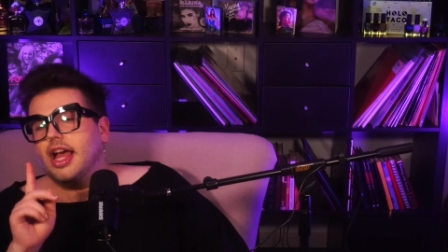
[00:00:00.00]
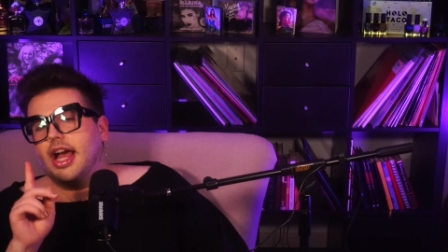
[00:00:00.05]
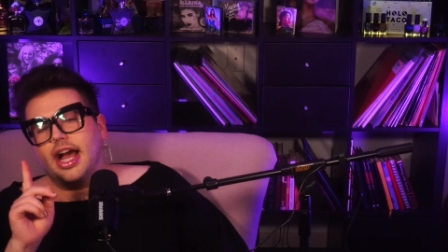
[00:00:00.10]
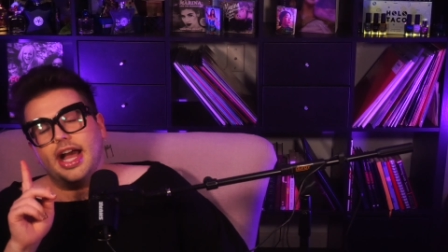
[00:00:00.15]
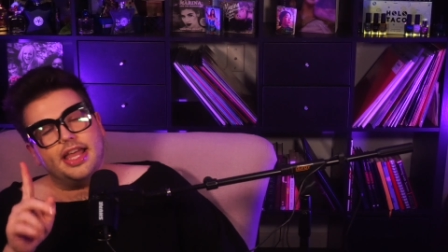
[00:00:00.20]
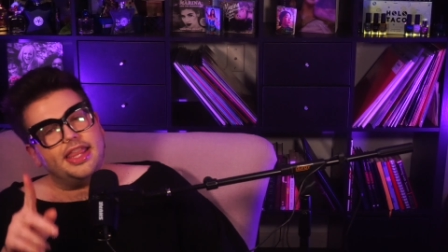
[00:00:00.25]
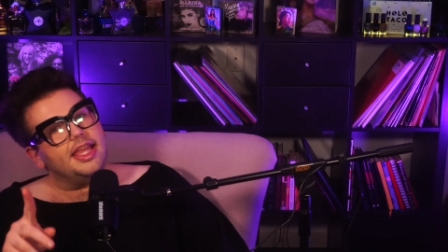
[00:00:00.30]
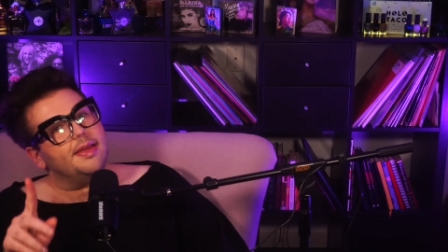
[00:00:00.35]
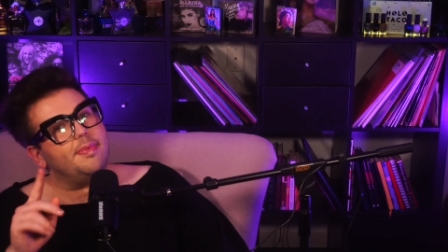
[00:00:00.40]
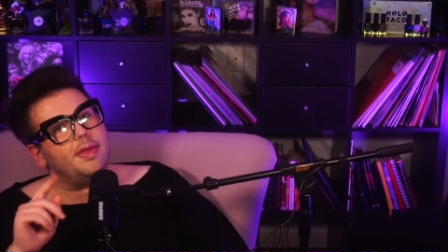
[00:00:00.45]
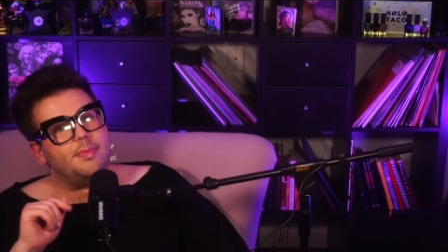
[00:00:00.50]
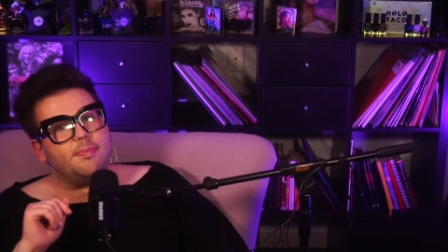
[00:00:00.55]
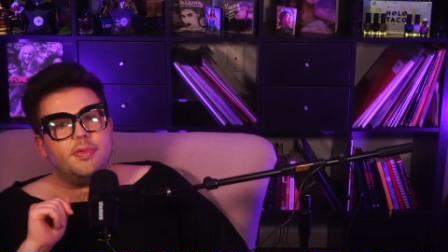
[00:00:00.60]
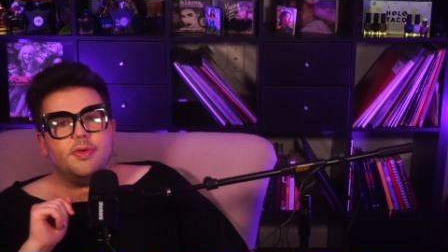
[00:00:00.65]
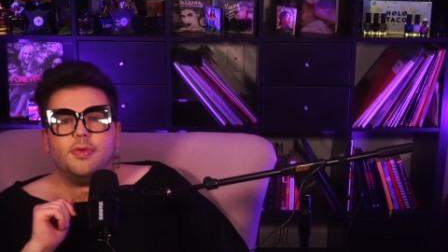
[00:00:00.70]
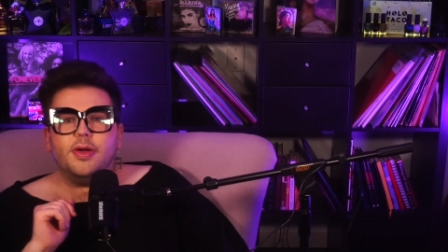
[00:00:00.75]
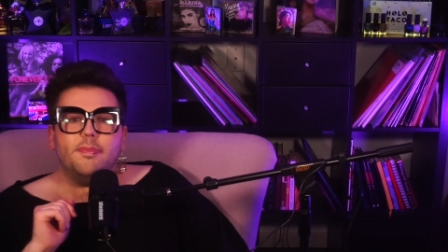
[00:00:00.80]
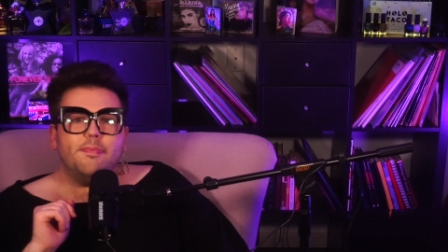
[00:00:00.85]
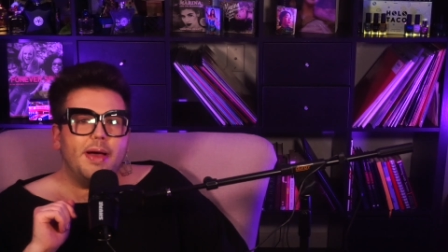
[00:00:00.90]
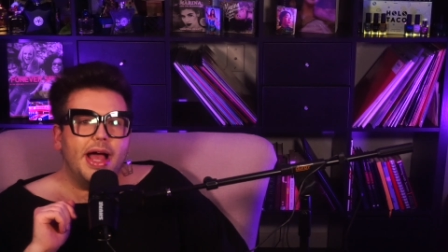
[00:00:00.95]
I think
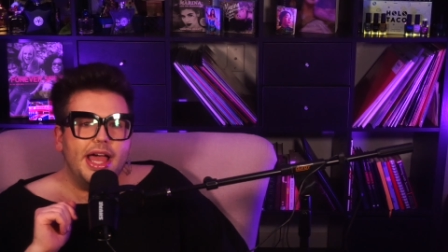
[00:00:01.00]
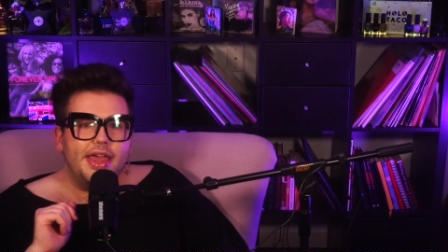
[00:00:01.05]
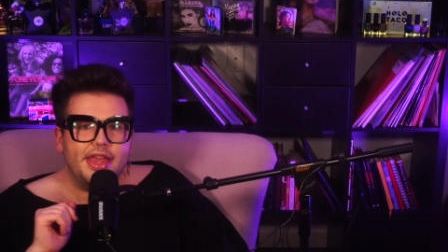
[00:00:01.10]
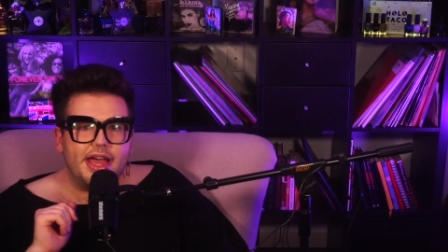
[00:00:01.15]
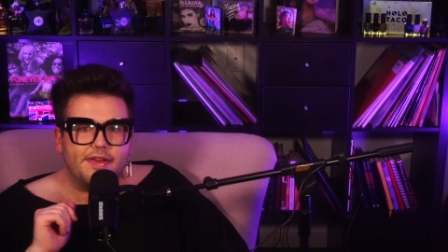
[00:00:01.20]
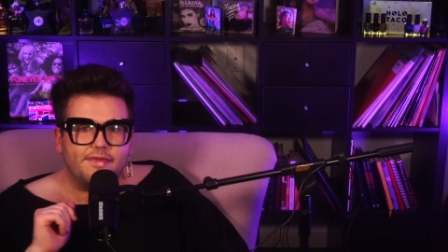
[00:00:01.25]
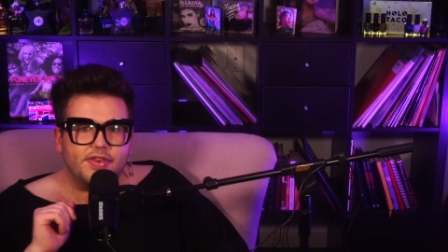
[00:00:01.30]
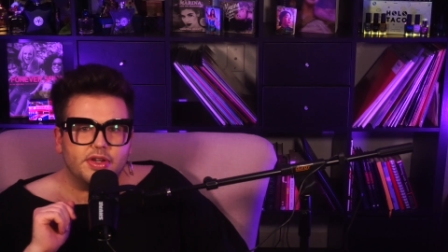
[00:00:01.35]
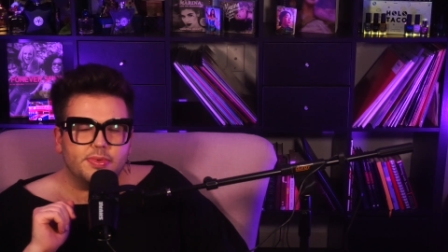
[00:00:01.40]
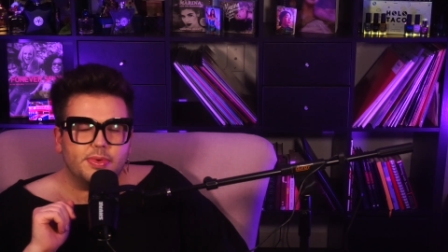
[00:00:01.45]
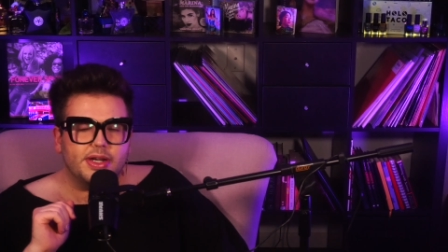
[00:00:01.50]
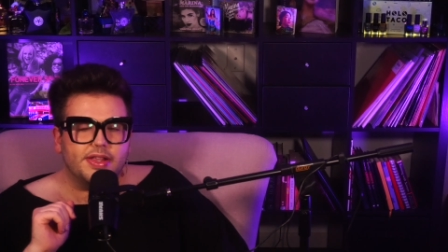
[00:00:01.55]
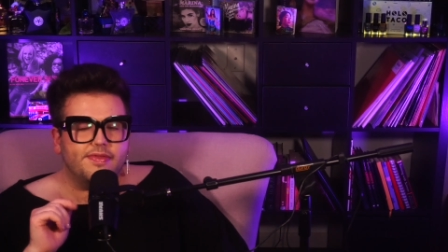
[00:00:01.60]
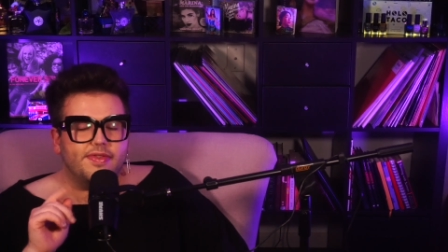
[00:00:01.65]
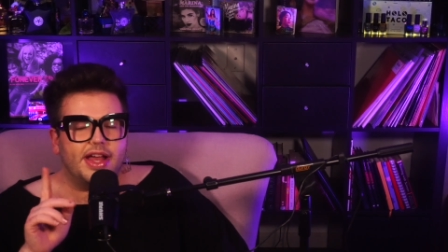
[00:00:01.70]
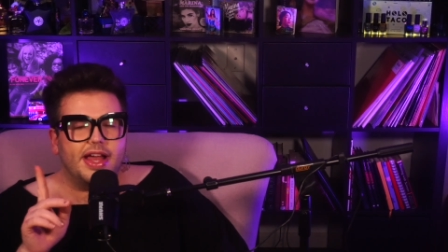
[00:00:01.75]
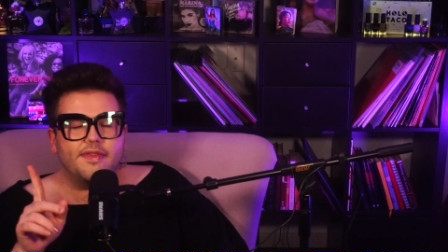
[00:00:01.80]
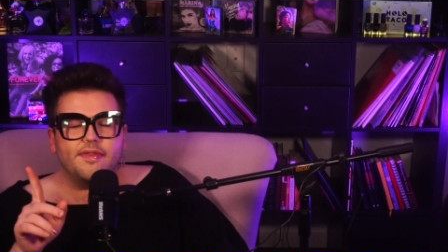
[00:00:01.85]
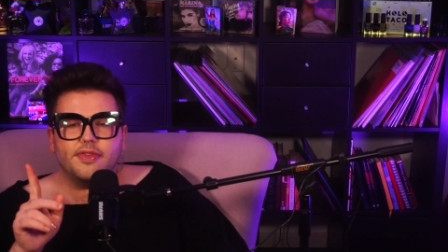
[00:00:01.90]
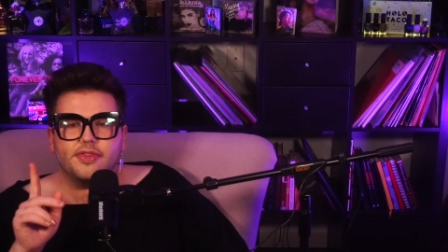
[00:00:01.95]
people would buy that for
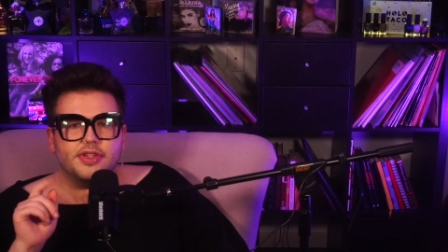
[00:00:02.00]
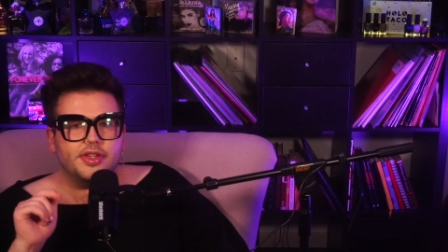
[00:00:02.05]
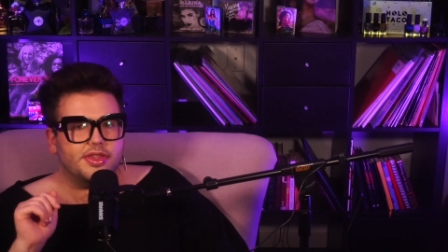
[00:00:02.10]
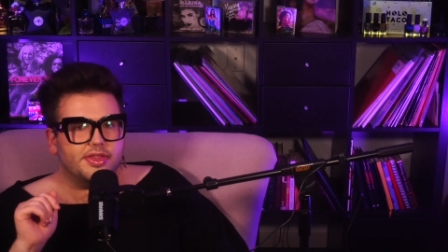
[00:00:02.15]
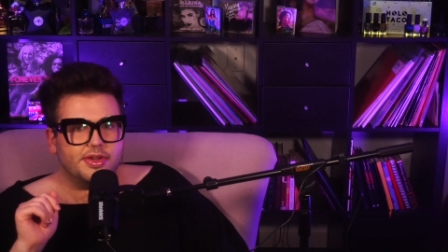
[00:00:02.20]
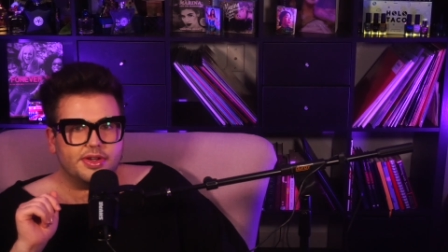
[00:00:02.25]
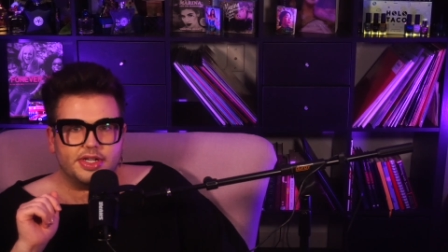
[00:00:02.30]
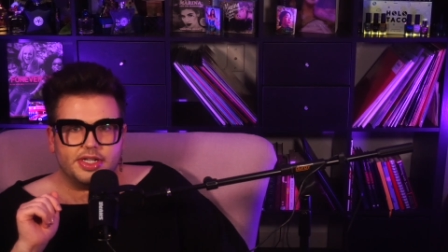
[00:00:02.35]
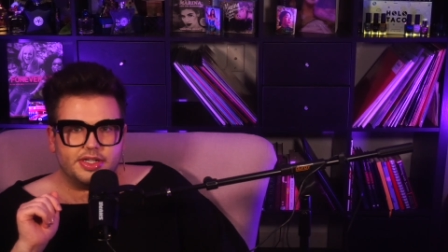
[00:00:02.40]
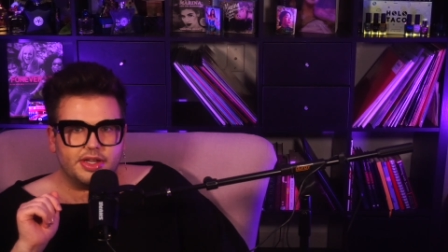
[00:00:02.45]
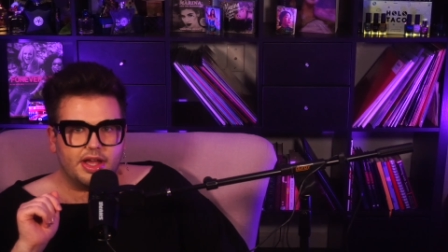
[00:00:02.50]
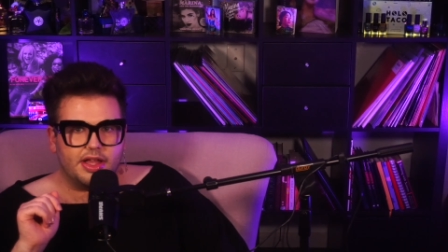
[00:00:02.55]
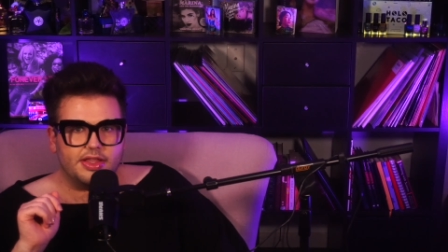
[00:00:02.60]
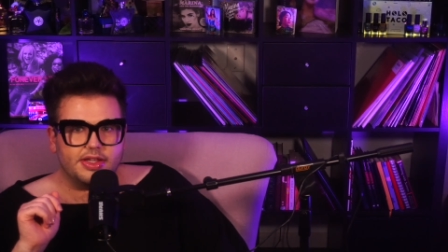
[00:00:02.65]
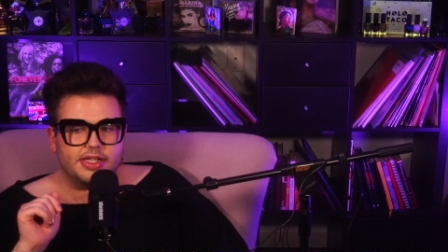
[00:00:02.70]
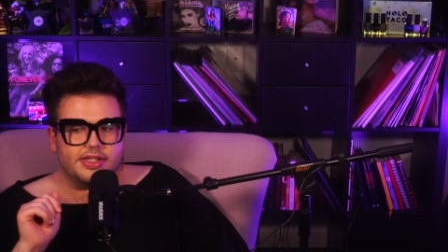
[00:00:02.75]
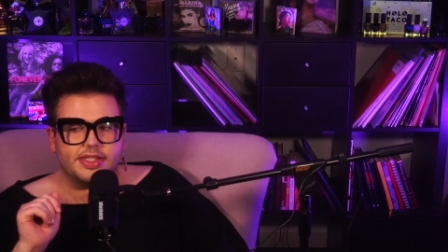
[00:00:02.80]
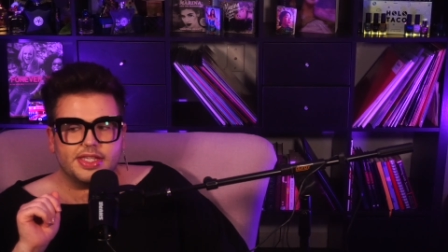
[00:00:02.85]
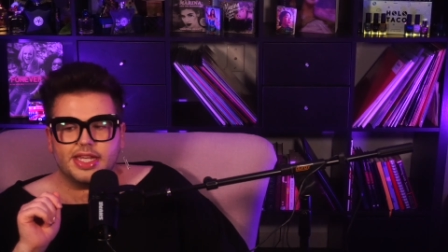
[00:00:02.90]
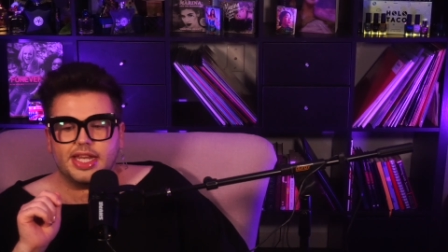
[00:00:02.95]
$25 to $30.